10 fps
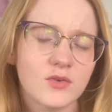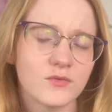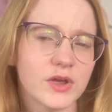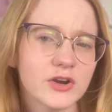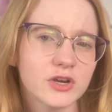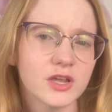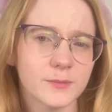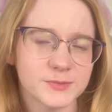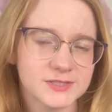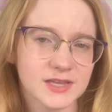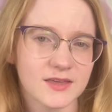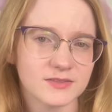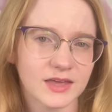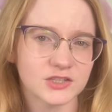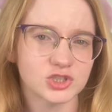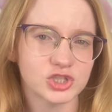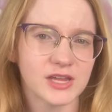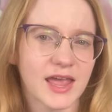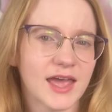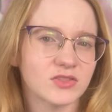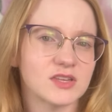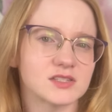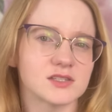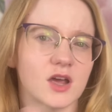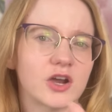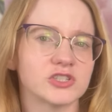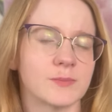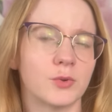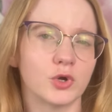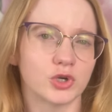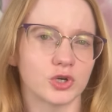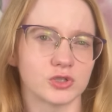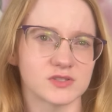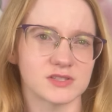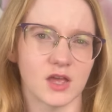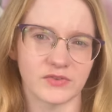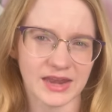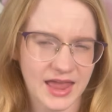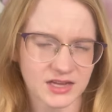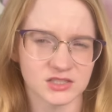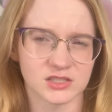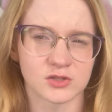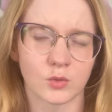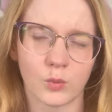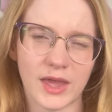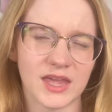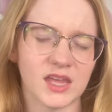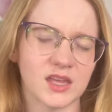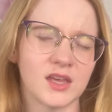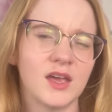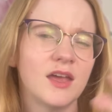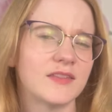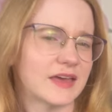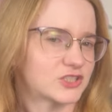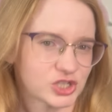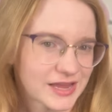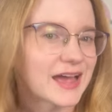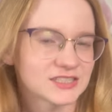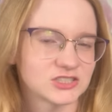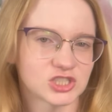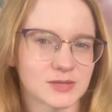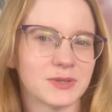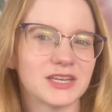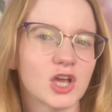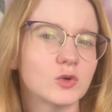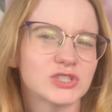very upset that she had these desires and put herself and acted the way that she acted just a minute ago?